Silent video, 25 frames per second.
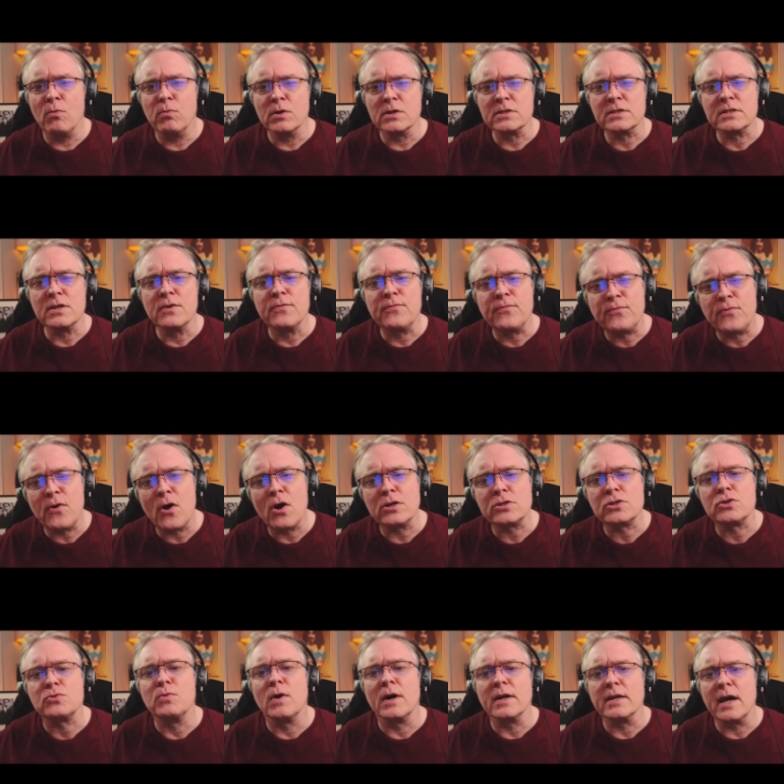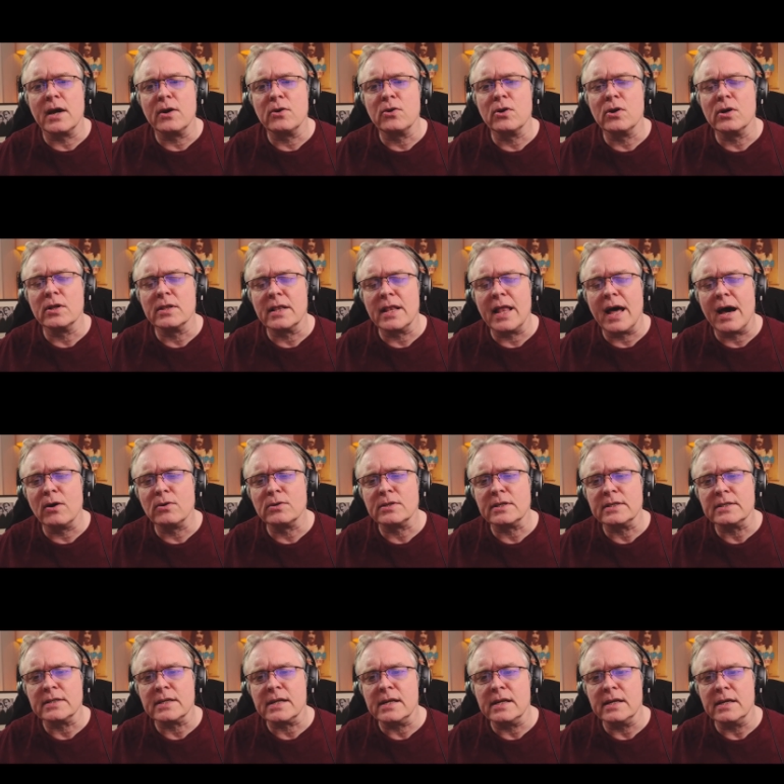was the first one I heard loud
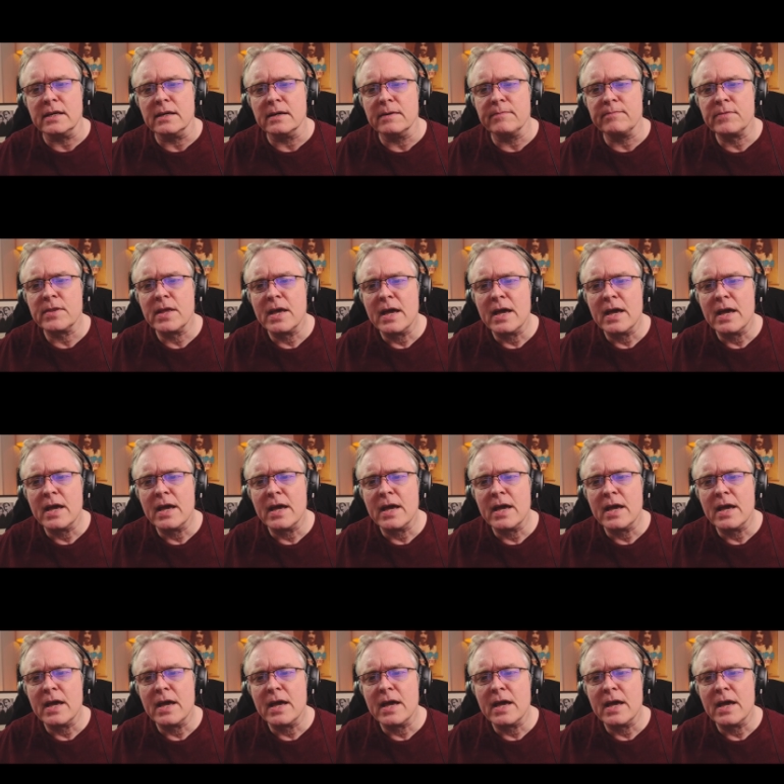and clear.